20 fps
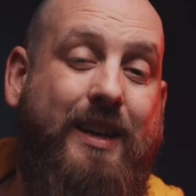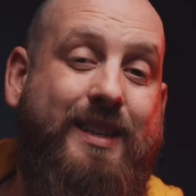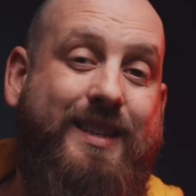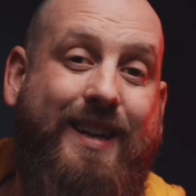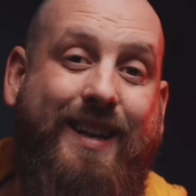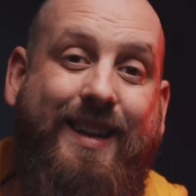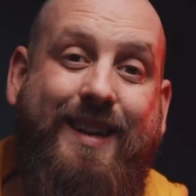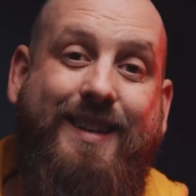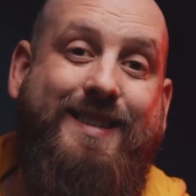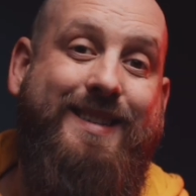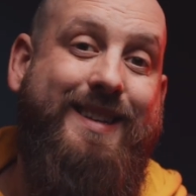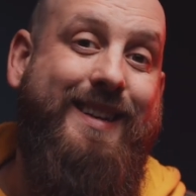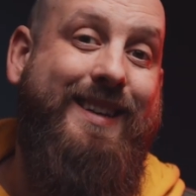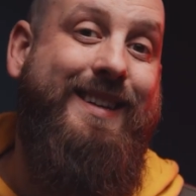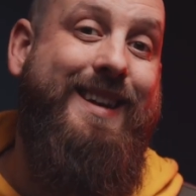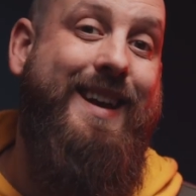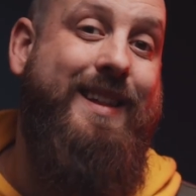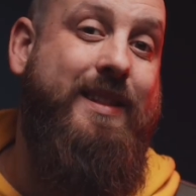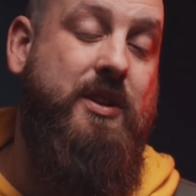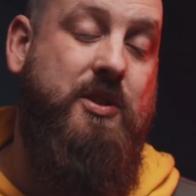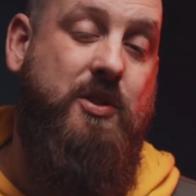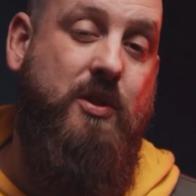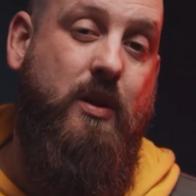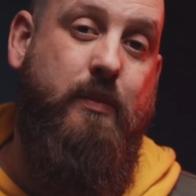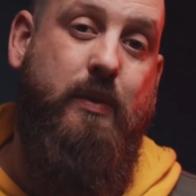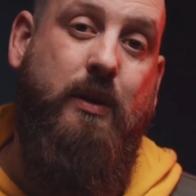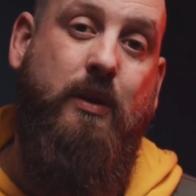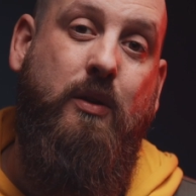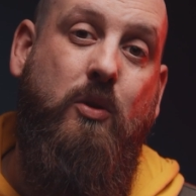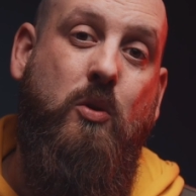easy it is to get this
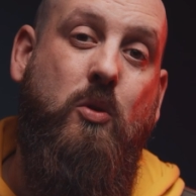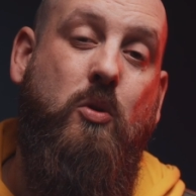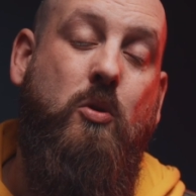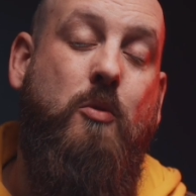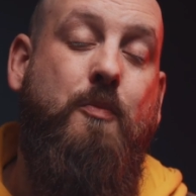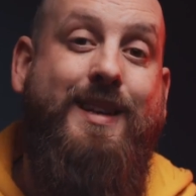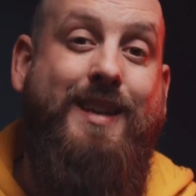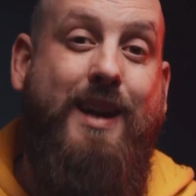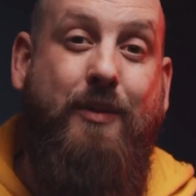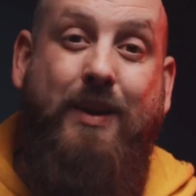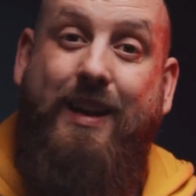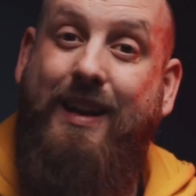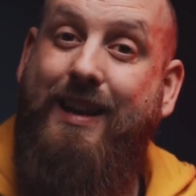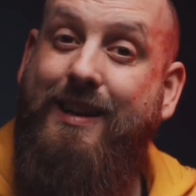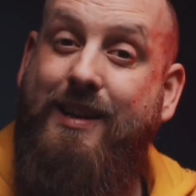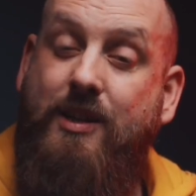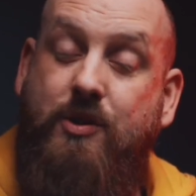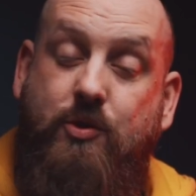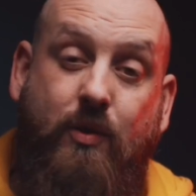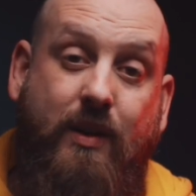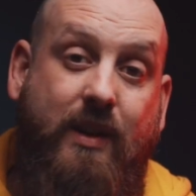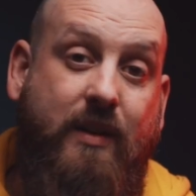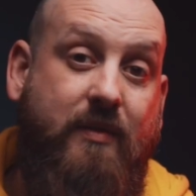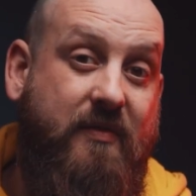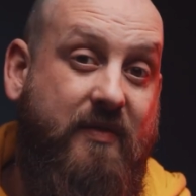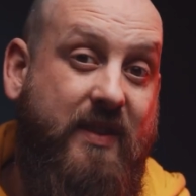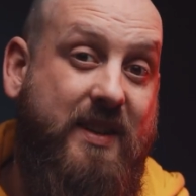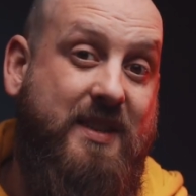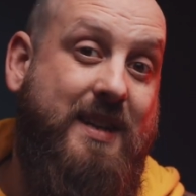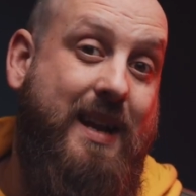up and go. Now, it literally
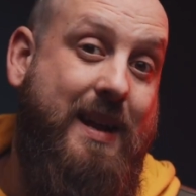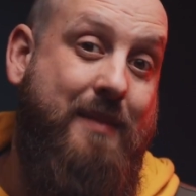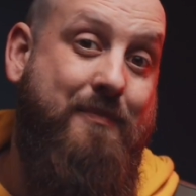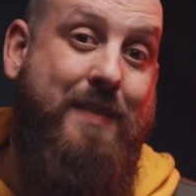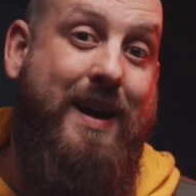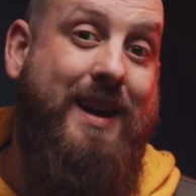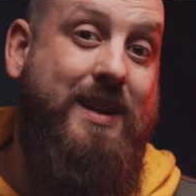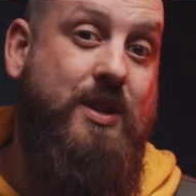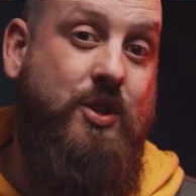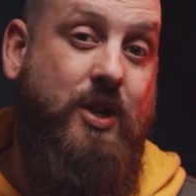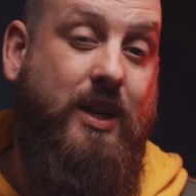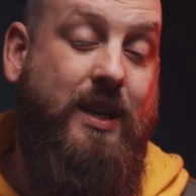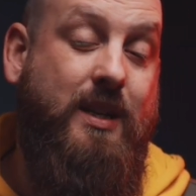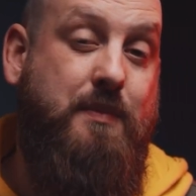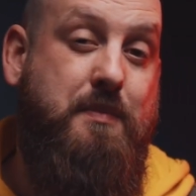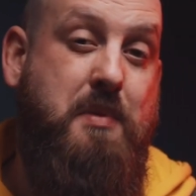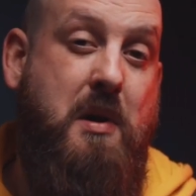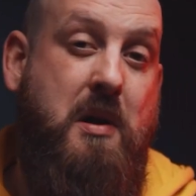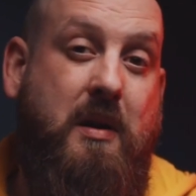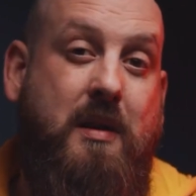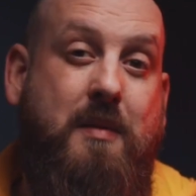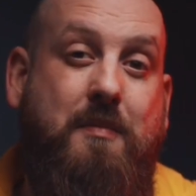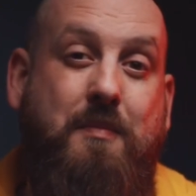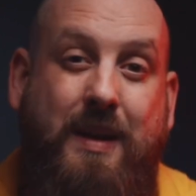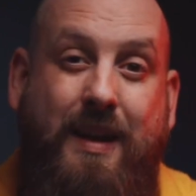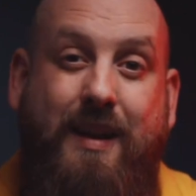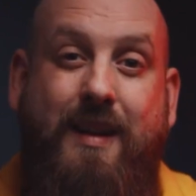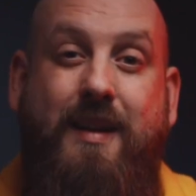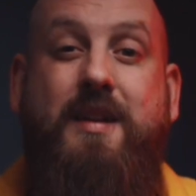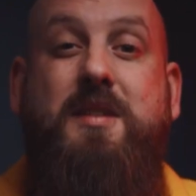fits in my jeans pocket,
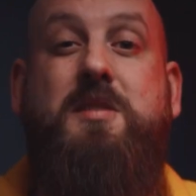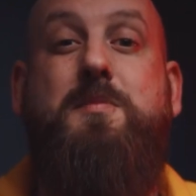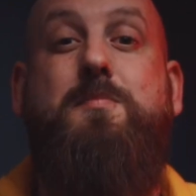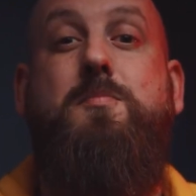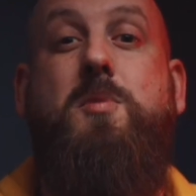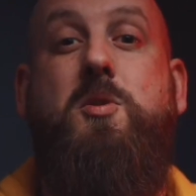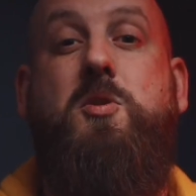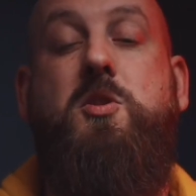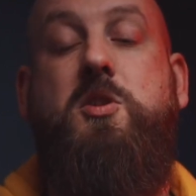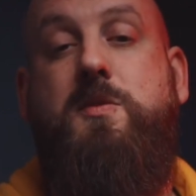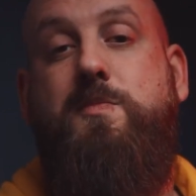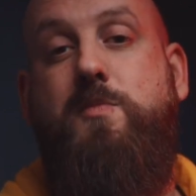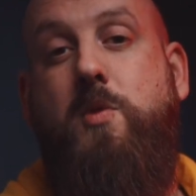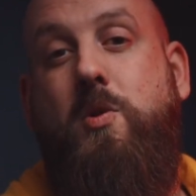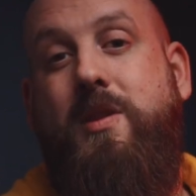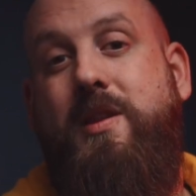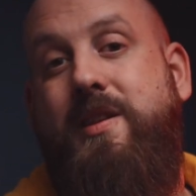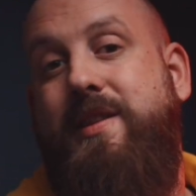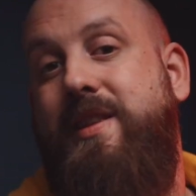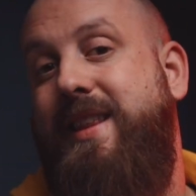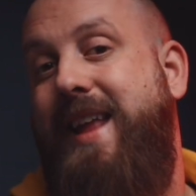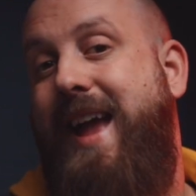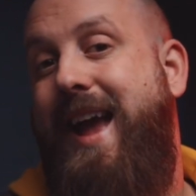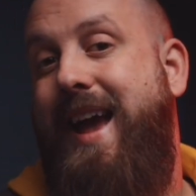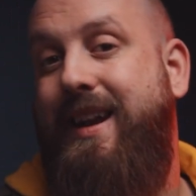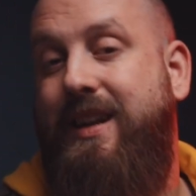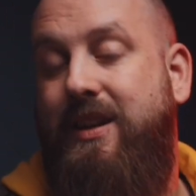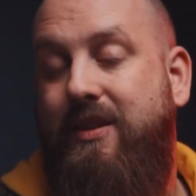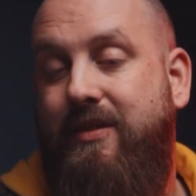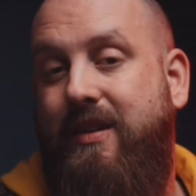meaning it's much smaller than
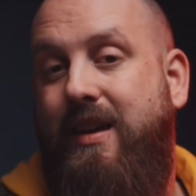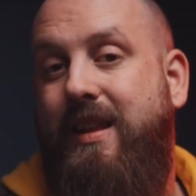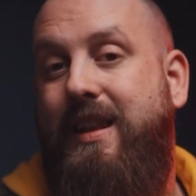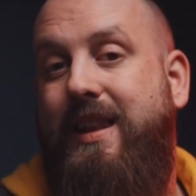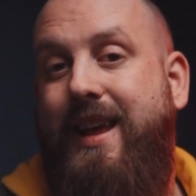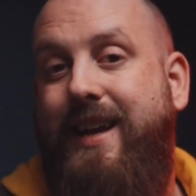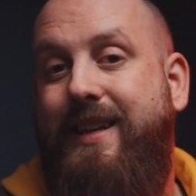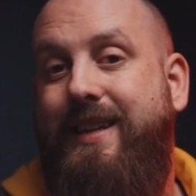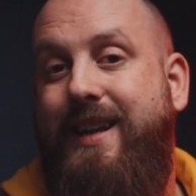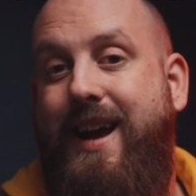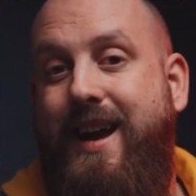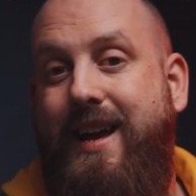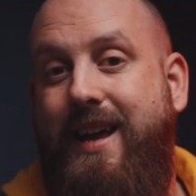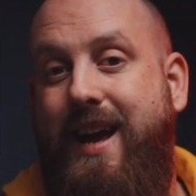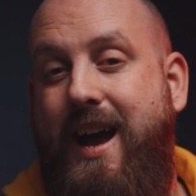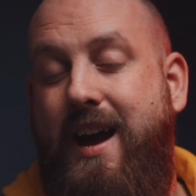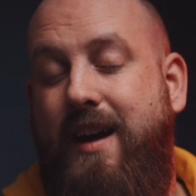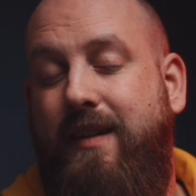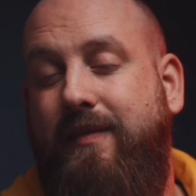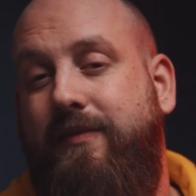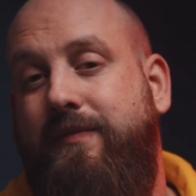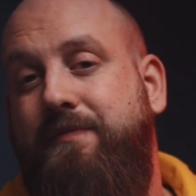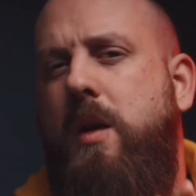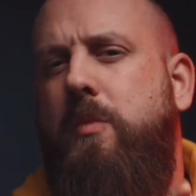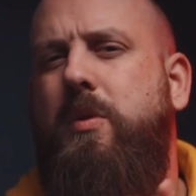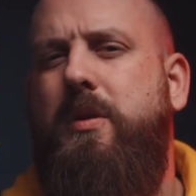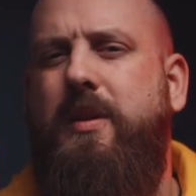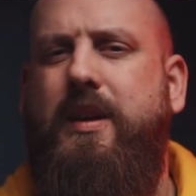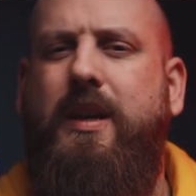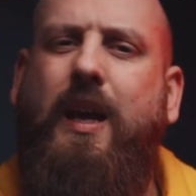any other light I have.
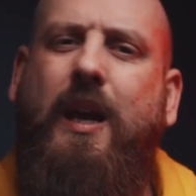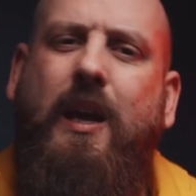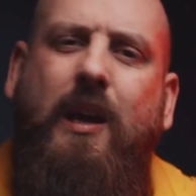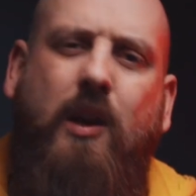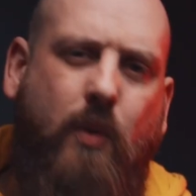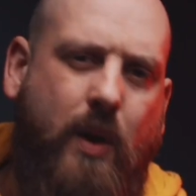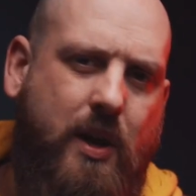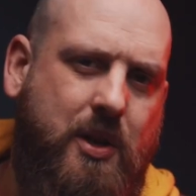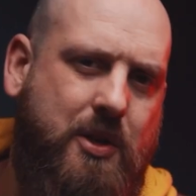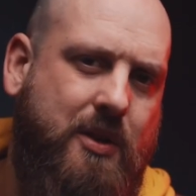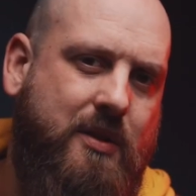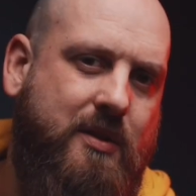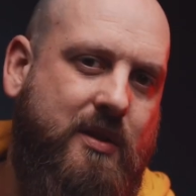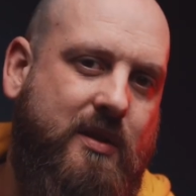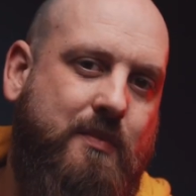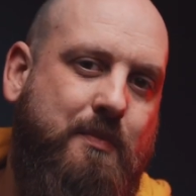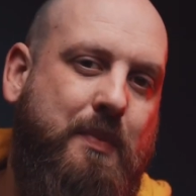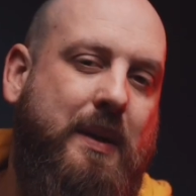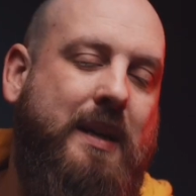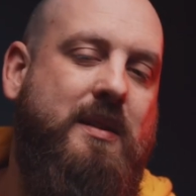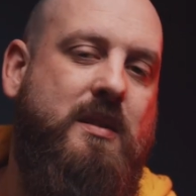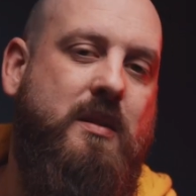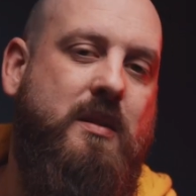And one of the key questions has been